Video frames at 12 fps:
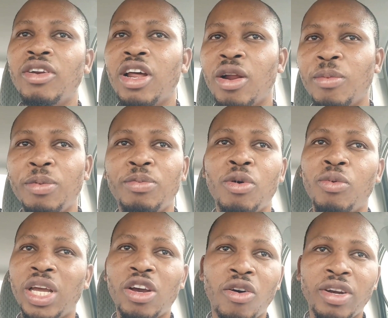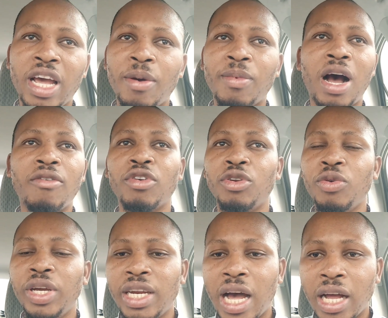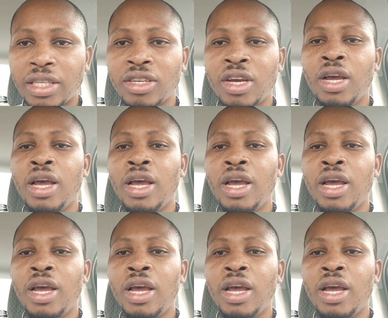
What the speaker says: a lot of people will condemn her for doing that.